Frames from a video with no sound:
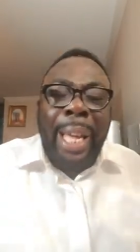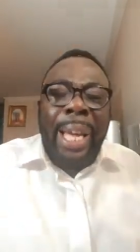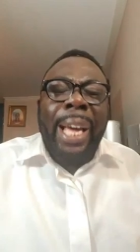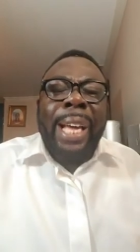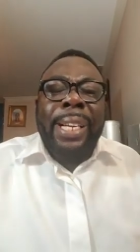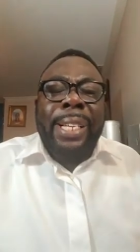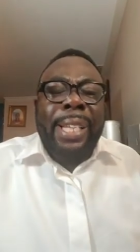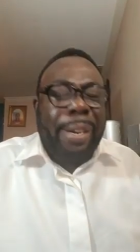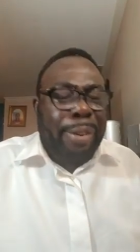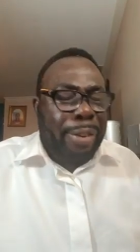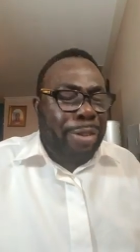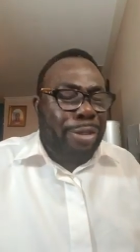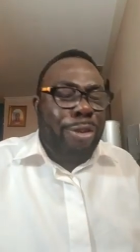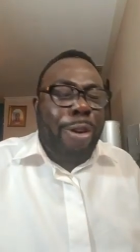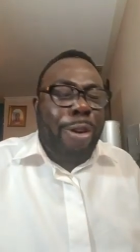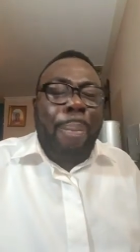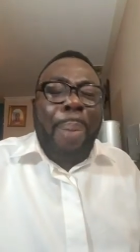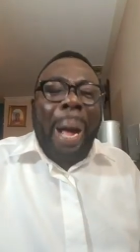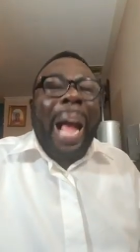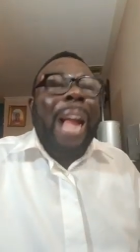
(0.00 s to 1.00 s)
Hey, there is
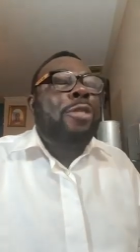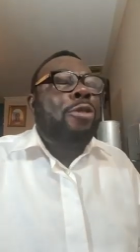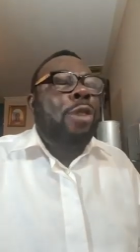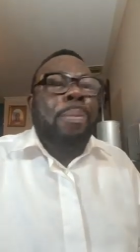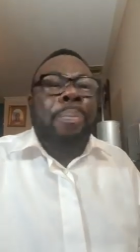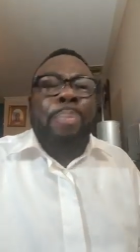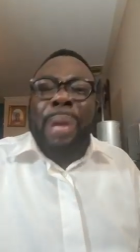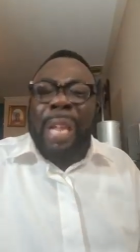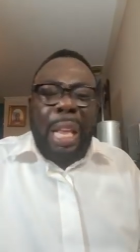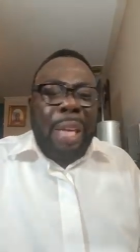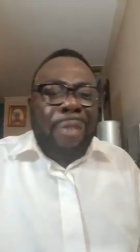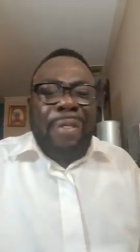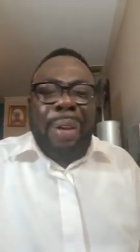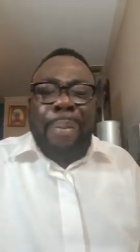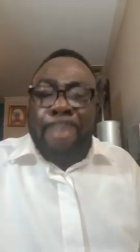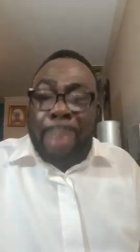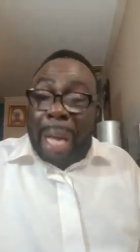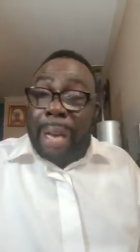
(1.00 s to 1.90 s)
no, I don't believe in